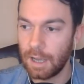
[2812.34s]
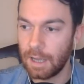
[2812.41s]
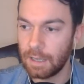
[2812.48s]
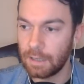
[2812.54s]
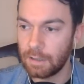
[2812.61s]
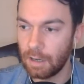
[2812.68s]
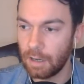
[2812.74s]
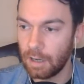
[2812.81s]

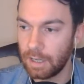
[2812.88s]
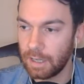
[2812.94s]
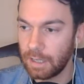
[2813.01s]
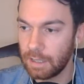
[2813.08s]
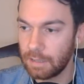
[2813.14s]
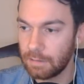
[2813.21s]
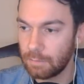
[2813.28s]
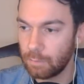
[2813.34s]
And
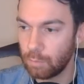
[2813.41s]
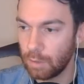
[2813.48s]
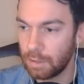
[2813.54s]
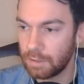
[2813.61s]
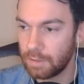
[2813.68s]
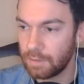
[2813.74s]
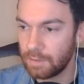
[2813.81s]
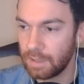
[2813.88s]
I
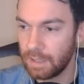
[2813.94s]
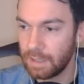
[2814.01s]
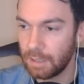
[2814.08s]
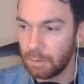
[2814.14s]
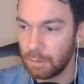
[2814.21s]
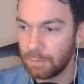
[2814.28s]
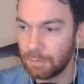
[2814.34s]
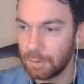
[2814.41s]
want to see
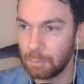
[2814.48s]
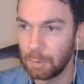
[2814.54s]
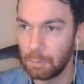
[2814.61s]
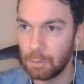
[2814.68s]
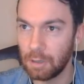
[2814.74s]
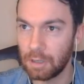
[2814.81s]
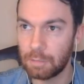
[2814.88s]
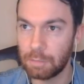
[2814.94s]
now if it will
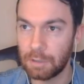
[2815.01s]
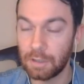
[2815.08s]
work,